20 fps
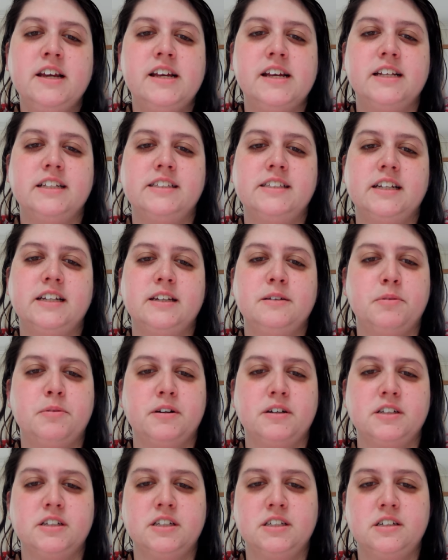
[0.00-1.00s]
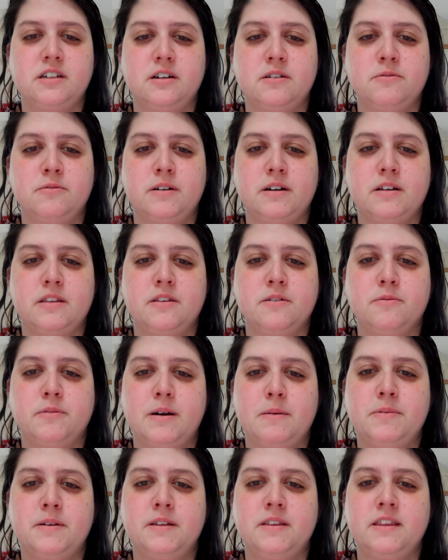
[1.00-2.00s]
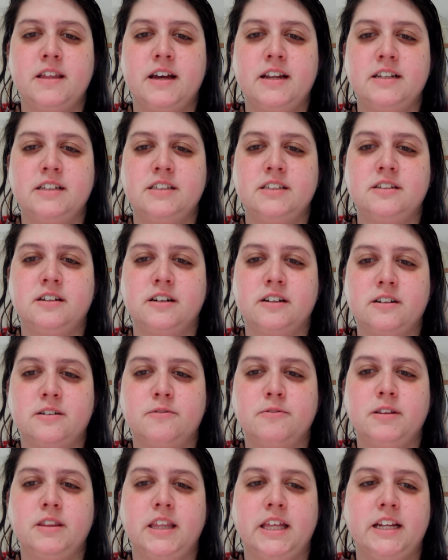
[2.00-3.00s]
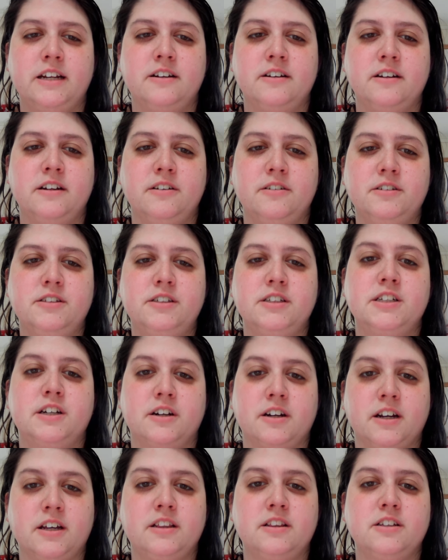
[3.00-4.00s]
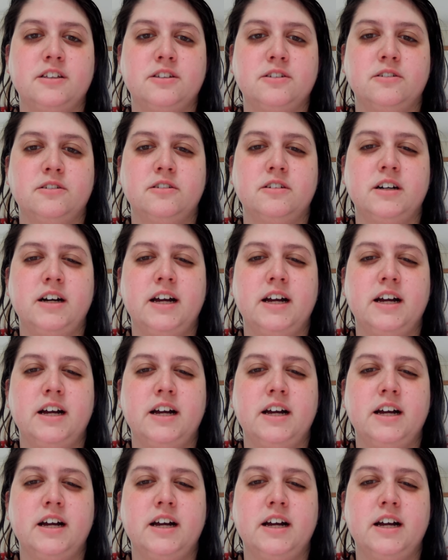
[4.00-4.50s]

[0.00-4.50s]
Instead, he purchased a, the weapon that his daughter would later use to target the school.